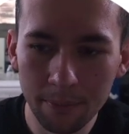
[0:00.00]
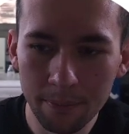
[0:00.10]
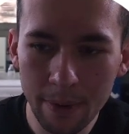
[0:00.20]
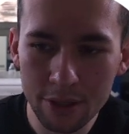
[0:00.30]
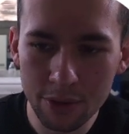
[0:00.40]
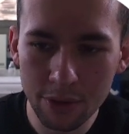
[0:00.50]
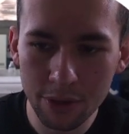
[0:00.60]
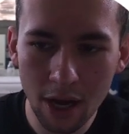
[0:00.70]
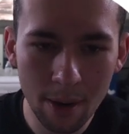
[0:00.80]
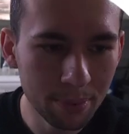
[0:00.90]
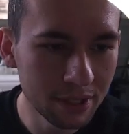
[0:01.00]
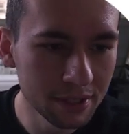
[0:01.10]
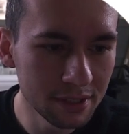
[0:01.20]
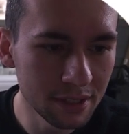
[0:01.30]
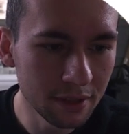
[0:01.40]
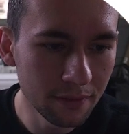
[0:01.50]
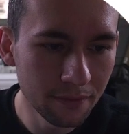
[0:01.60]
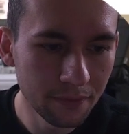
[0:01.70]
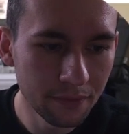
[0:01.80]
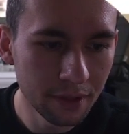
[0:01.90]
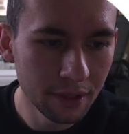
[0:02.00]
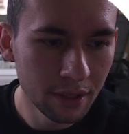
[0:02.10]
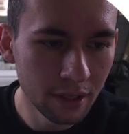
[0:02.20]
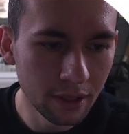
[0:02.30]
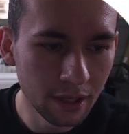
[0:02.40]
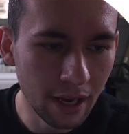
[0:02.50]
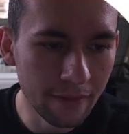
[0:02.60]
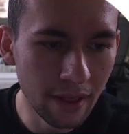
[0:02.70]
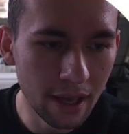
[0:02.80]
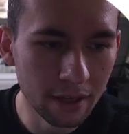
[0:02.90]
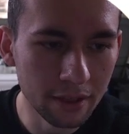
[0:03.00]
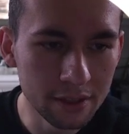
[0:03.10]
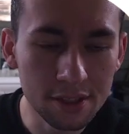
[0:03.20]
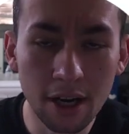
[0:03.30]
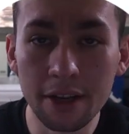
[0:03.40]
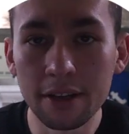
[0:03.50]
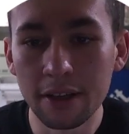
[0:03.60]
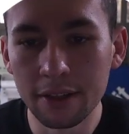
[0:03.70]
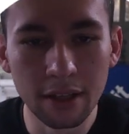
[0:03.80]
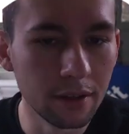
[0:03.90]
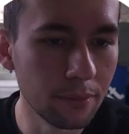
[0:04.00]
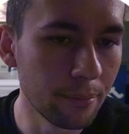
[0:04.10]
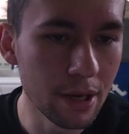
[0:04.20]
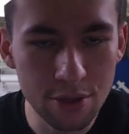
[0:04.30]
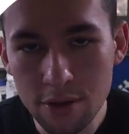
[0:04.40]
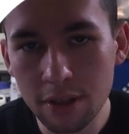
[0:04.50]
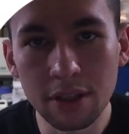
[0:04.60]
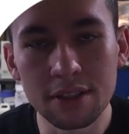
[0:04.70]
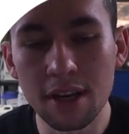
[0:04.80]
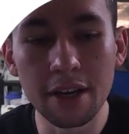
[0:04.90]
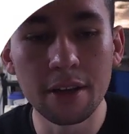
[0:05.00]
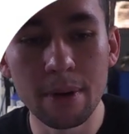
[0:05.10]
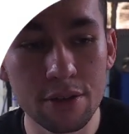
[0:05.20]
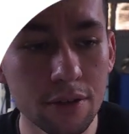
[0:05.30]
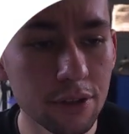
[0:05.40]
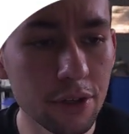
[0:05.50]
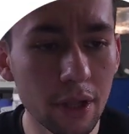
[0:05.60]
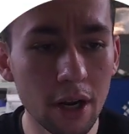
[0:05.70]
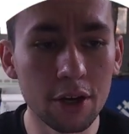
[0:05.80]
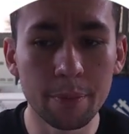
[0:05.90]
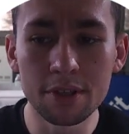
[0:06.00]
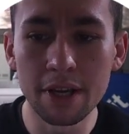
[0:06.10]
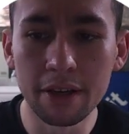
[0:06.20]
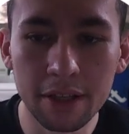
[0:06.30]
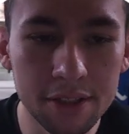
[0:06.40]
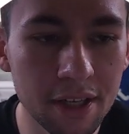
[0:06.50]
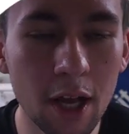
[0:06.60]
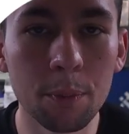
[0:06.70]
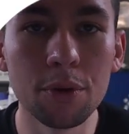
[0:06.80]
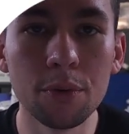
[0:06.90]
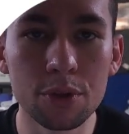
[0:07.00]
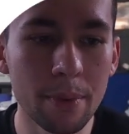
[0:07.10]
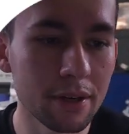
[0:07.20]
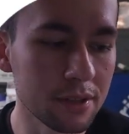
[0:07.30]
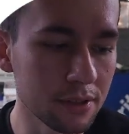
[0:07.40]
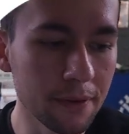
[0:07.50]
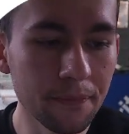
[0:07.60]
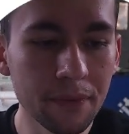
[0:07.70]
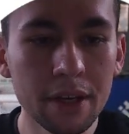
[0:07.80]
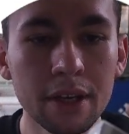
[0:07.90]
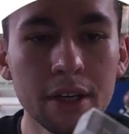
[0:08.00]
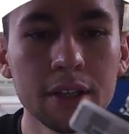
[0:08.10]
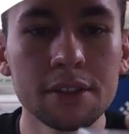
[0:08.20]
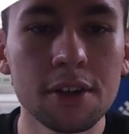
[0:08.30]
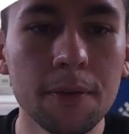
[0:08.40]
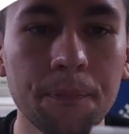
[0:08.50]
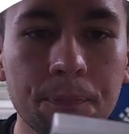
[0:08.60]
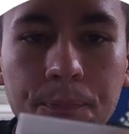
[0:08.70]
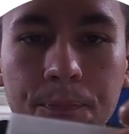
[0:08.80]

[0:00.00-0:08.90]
measure their competency, and then study, and then measure, and then study and measure until you get 100%. It's going to help you tremendously. So